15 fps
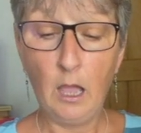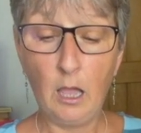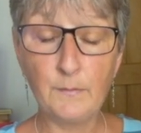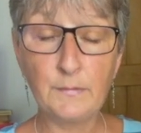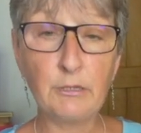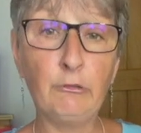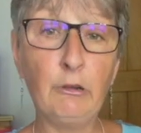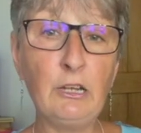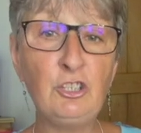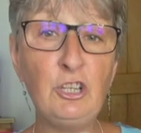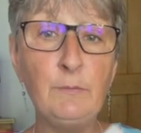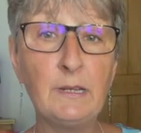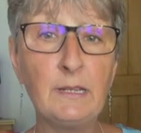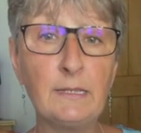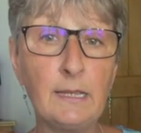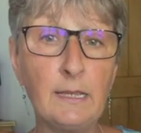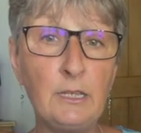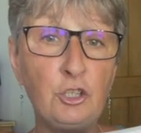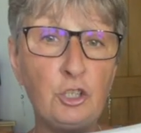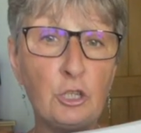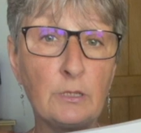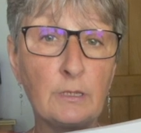So there are actually
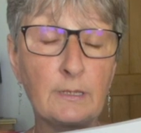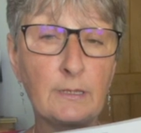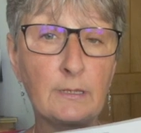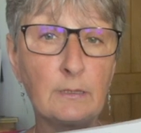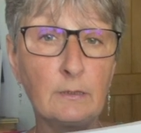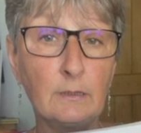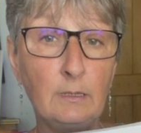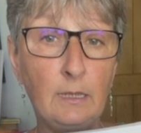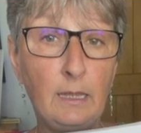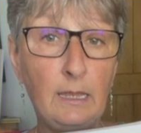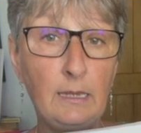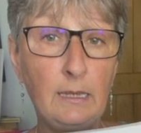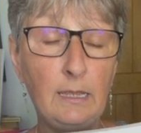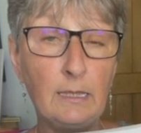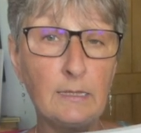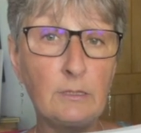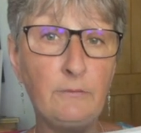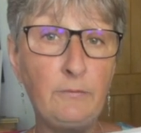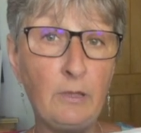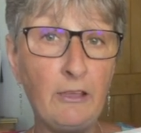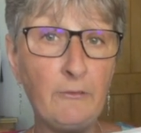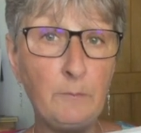meditations in here. So
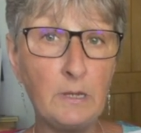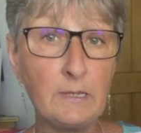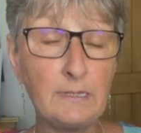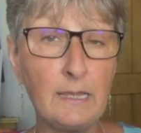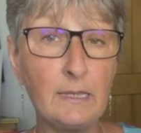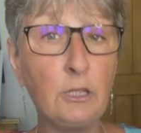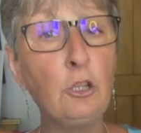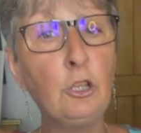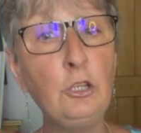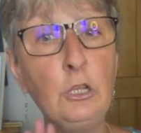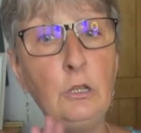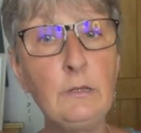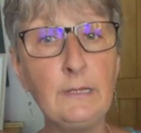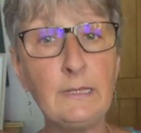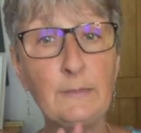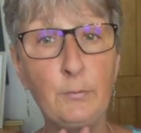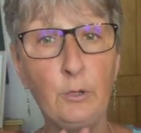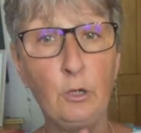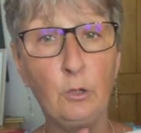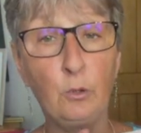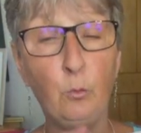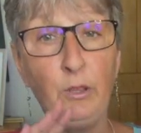if you have my deck, you can use this
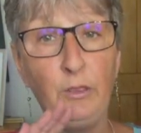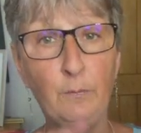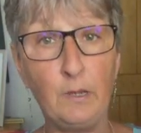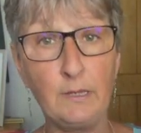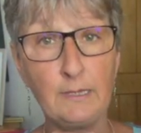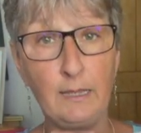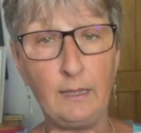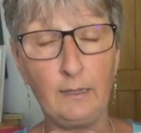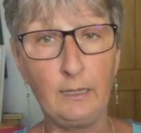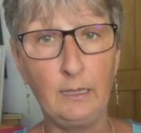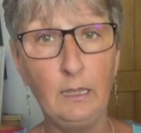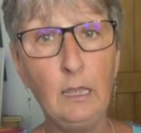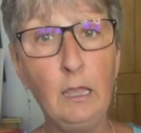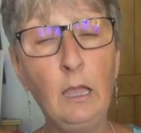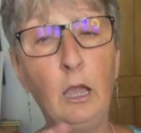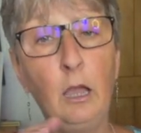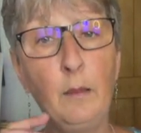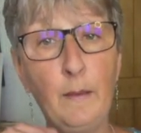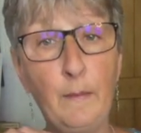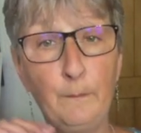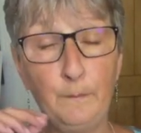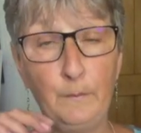book with my deck,
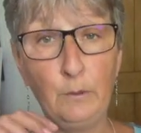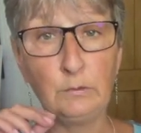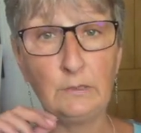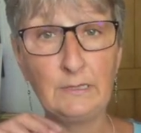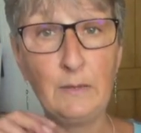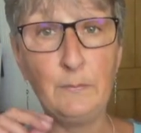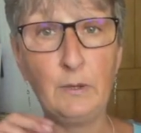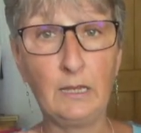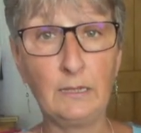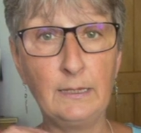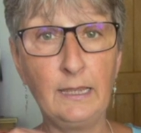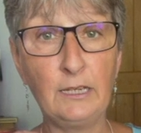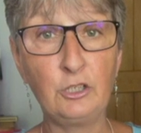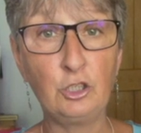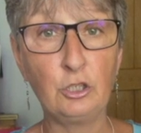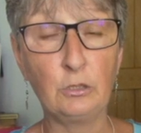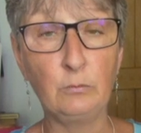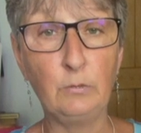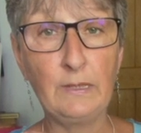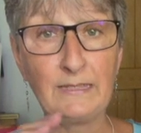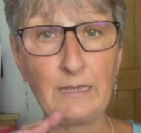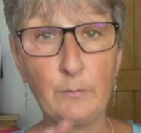build a deeper connection
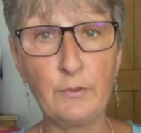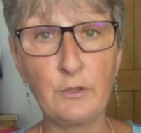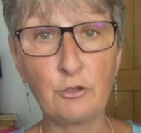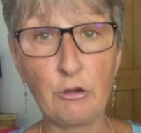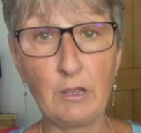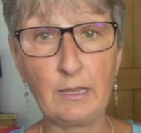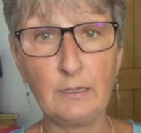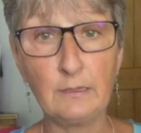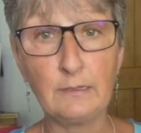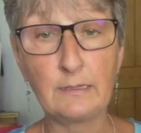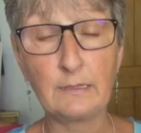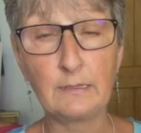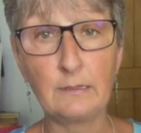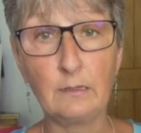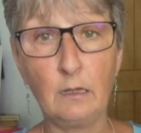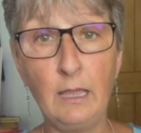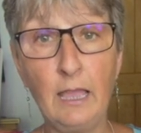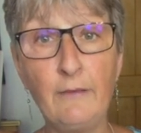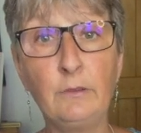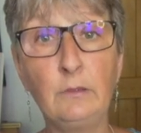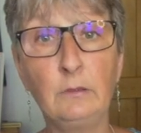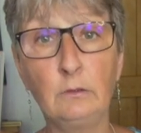with some of the dragons. I
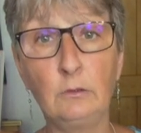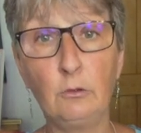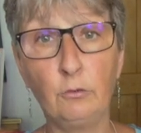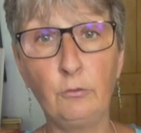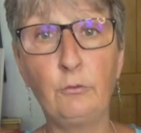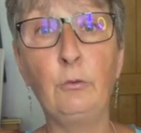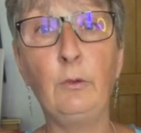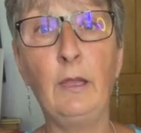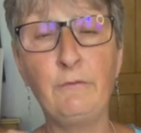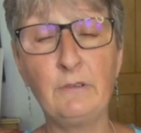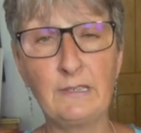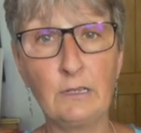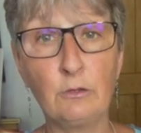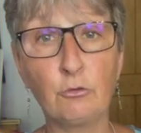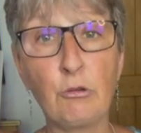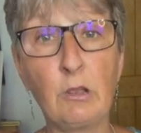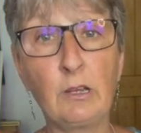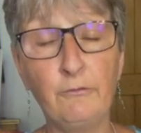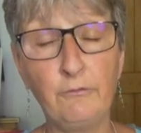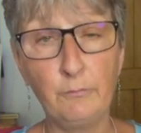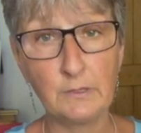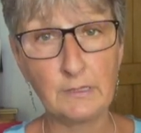haven't gone through every single
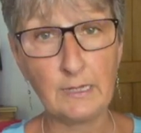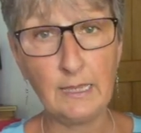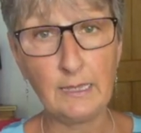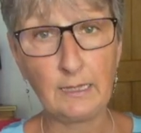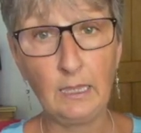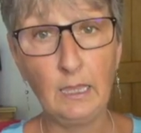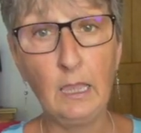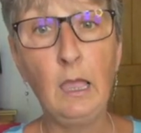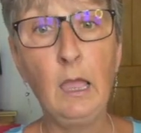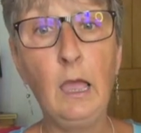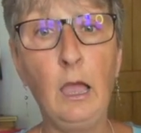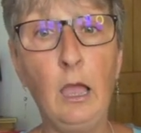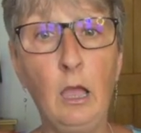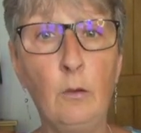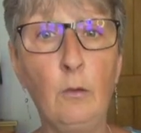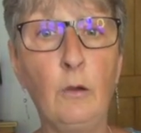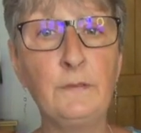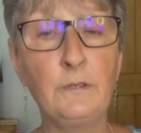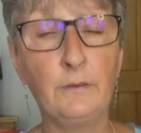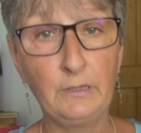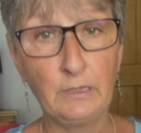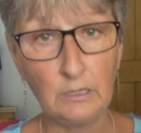dragon from the deck.
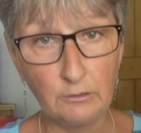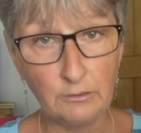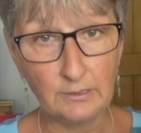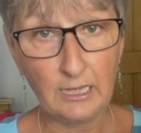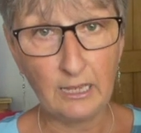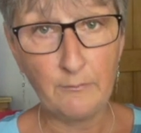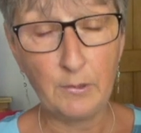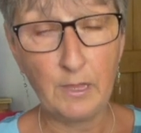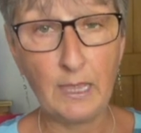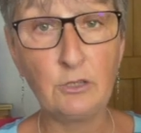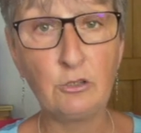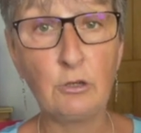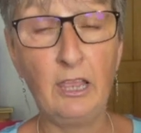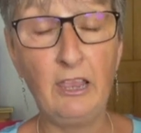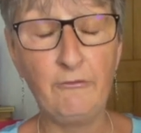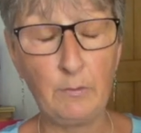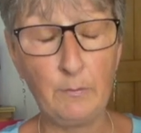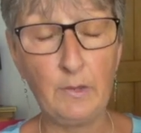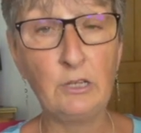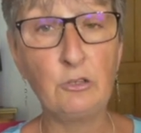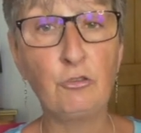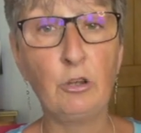Obviously I've included Avery
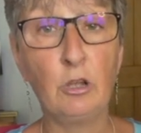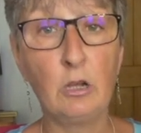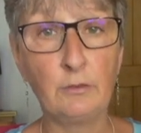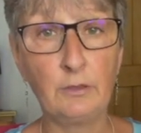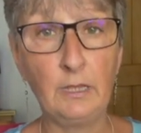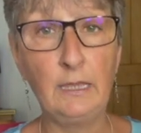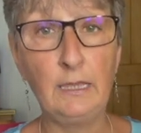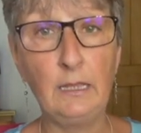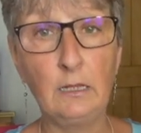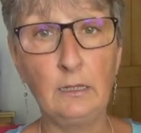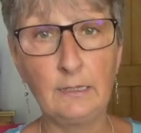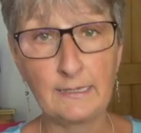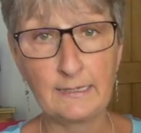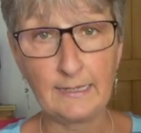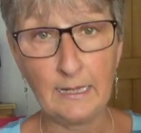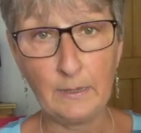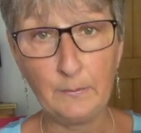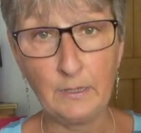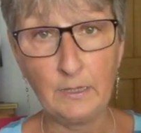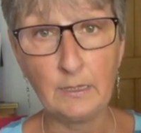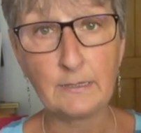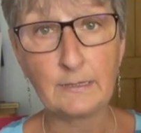Matriarch, the healer, and
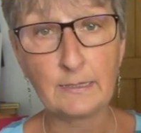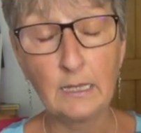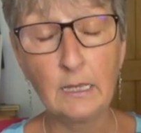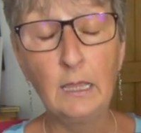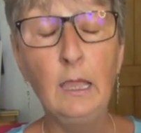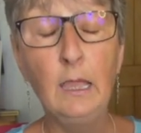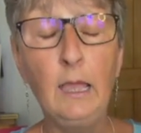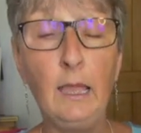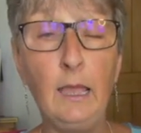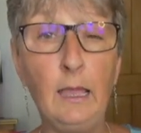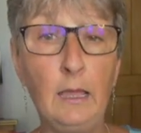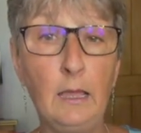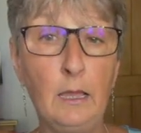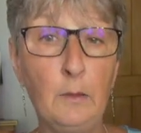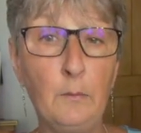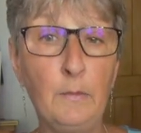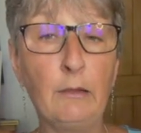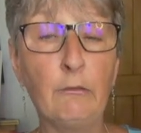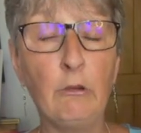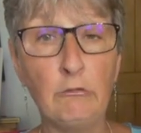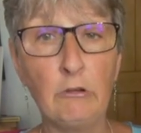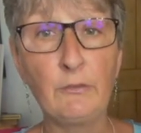Aesculapius.
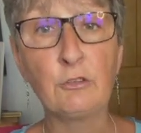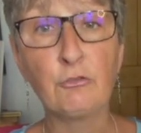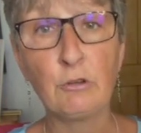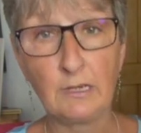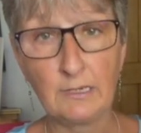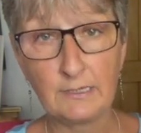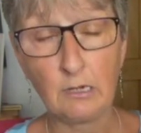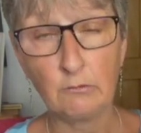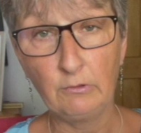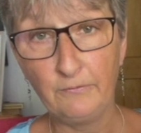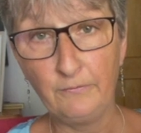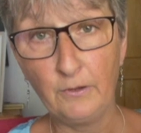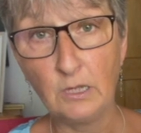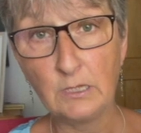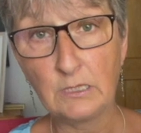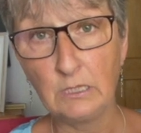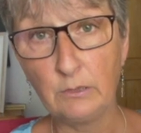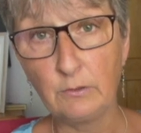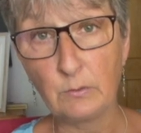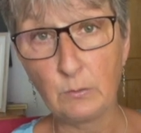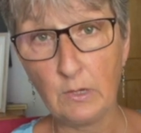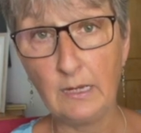There are other dragons that are referred to
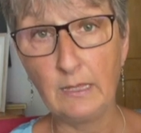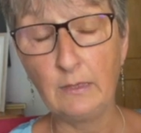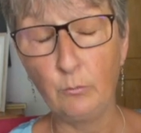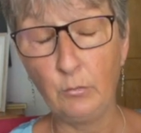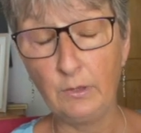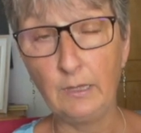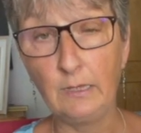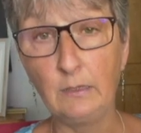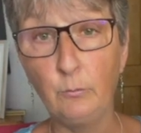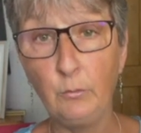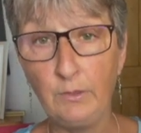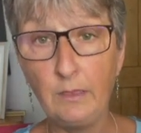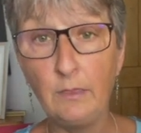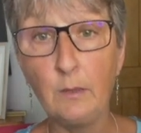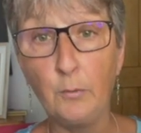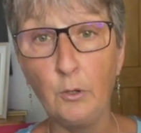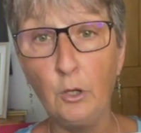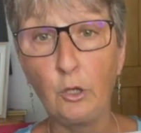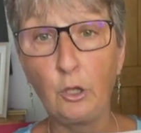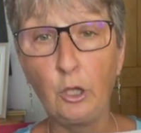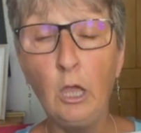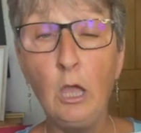as well within the
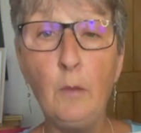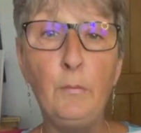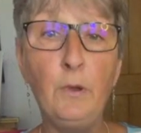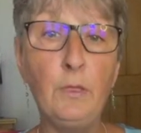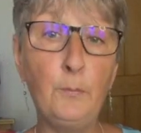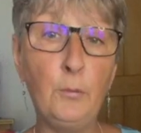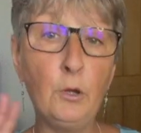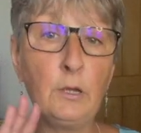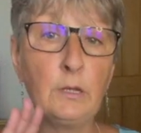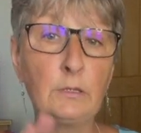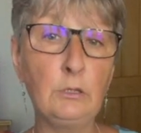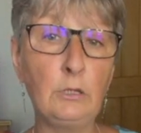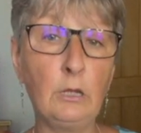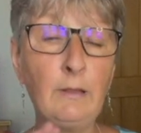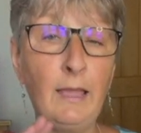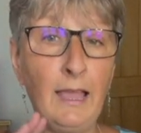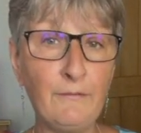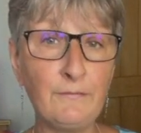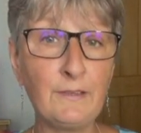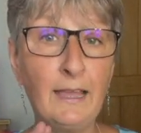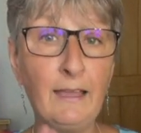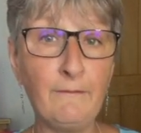book. But the book you don't
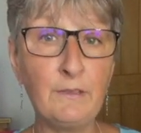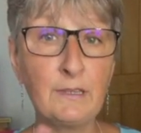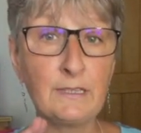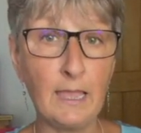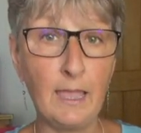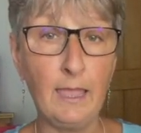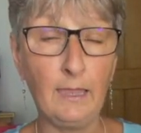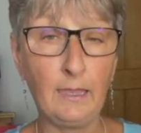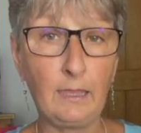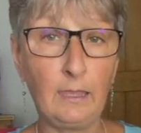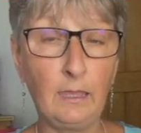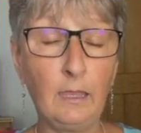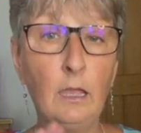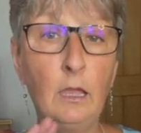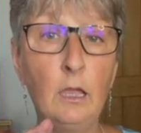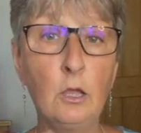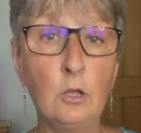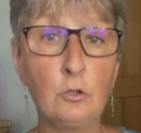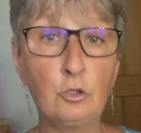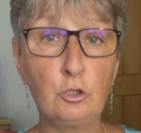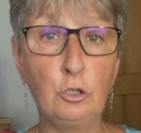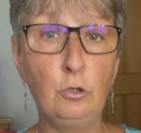have to have the deck
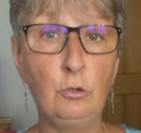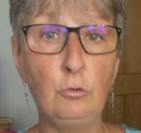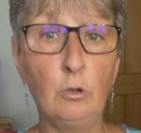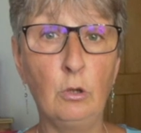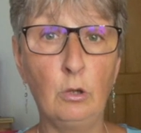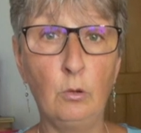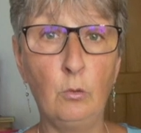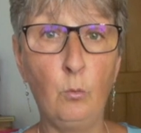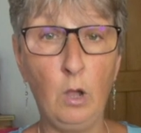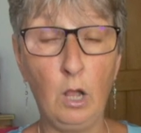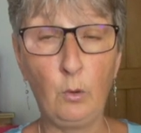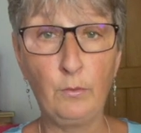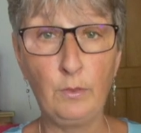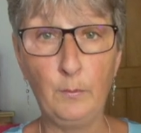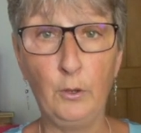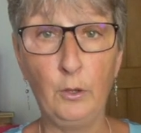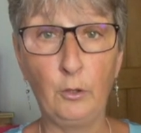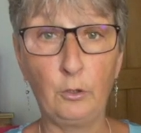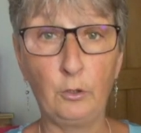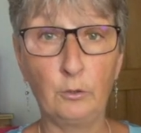to work with the book.